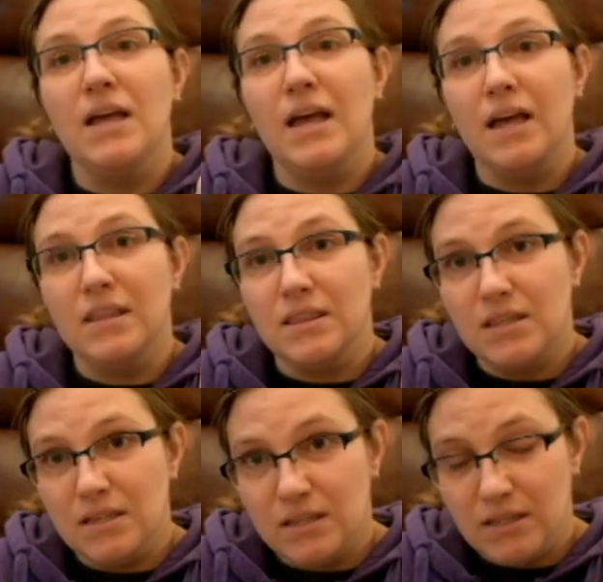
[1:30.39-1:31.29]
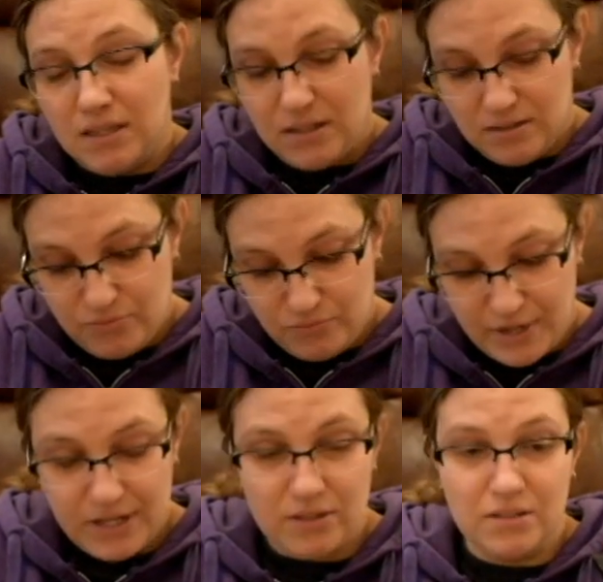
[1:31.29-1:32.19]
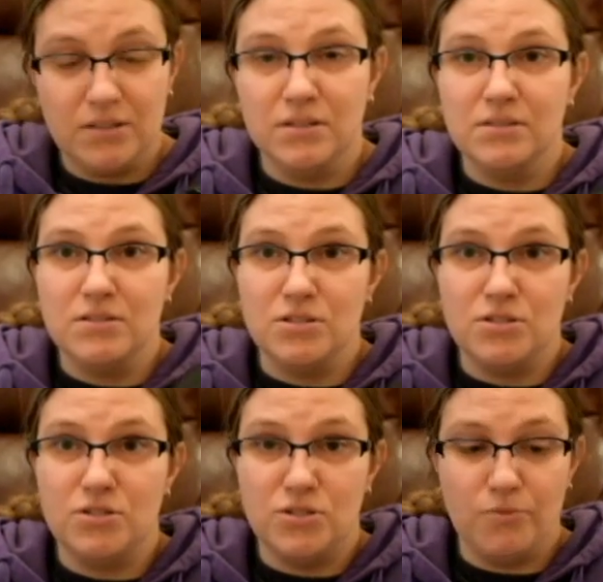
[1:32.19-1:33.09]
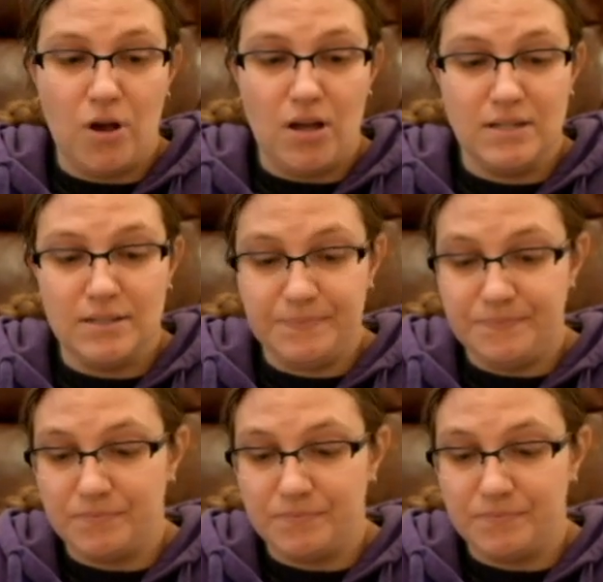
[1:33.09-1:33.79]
and the regular do not.